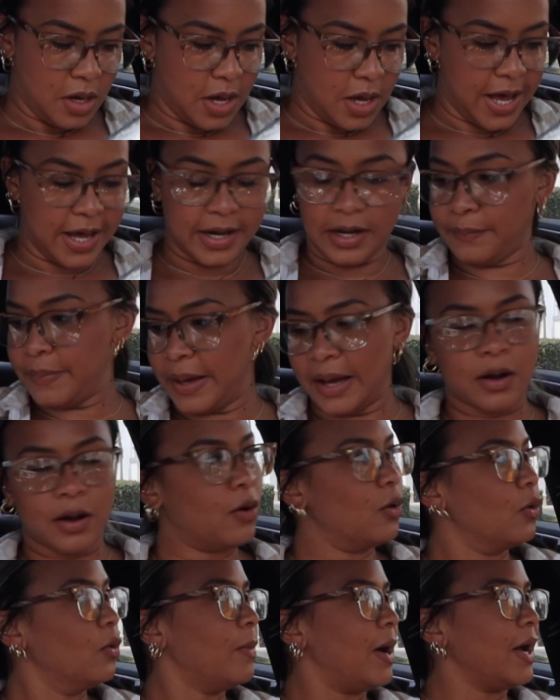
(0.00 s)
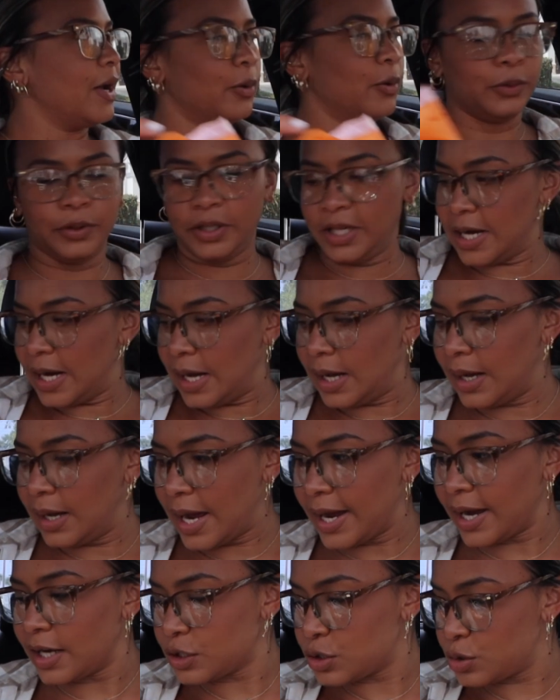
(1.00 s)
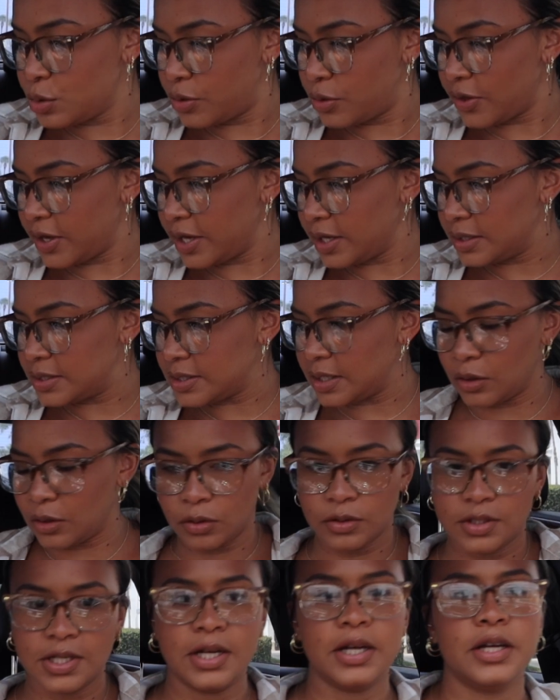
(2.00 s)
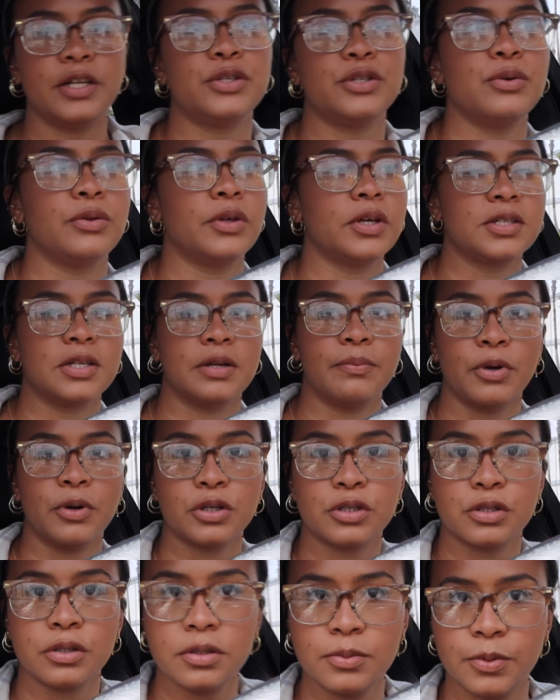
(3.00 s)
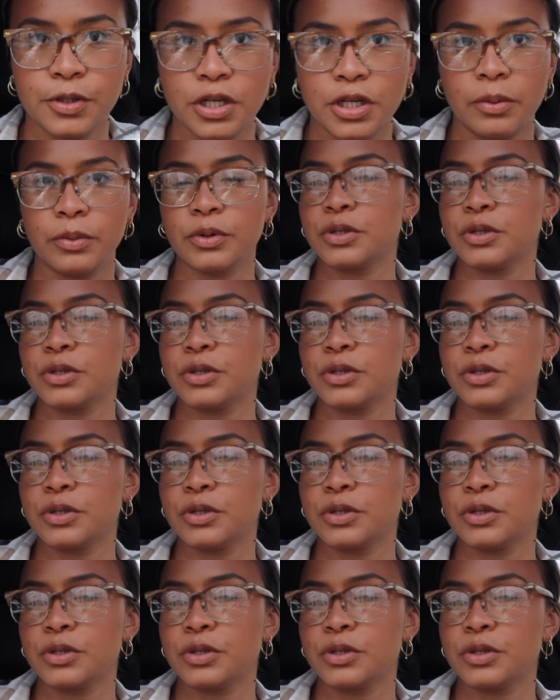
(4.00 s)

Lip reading: heading back home. I got two things in Ulta and two things in Marshalls, which I